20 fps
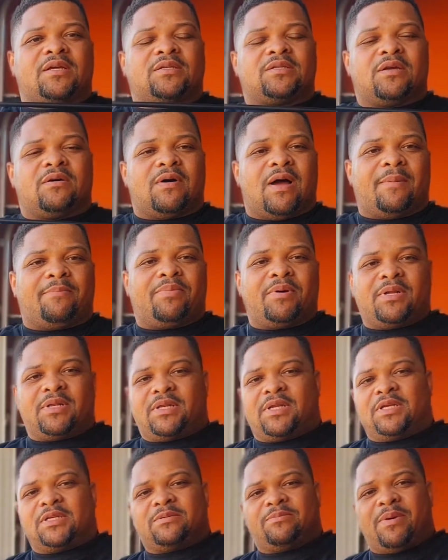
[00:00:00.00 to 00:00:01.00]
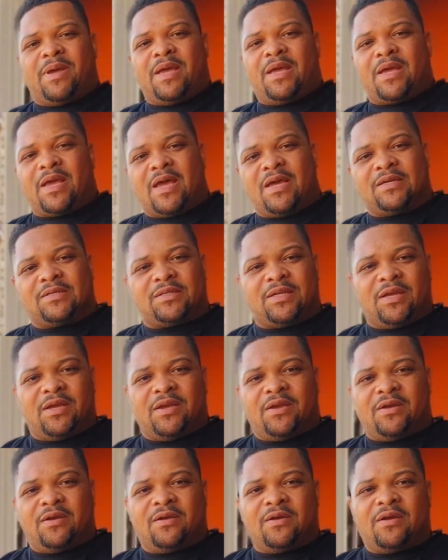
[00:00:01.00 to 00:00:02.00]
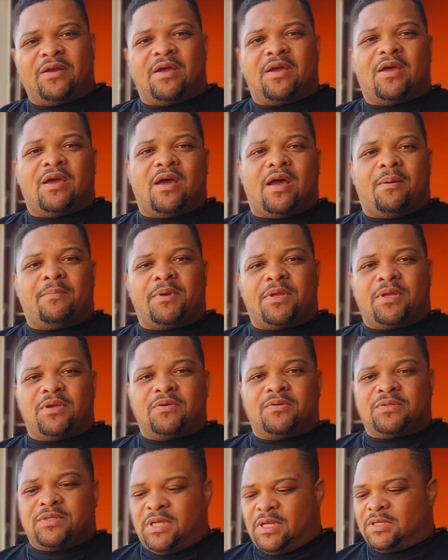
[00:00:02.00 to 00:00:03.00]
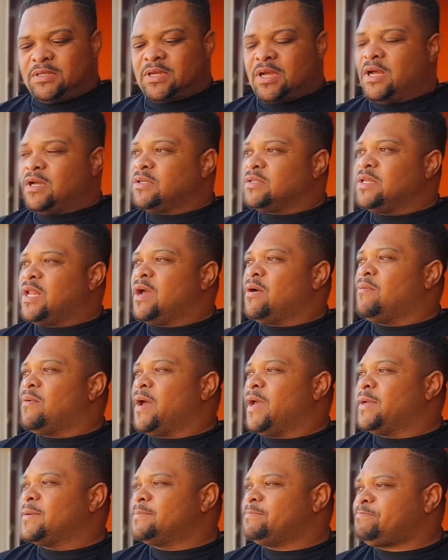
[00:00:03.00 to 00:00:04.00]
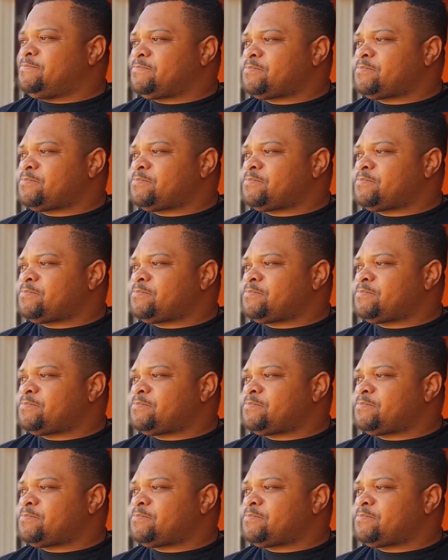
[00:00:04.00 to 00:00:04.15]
So I put this bait caster here. I'm gonna use this because that way,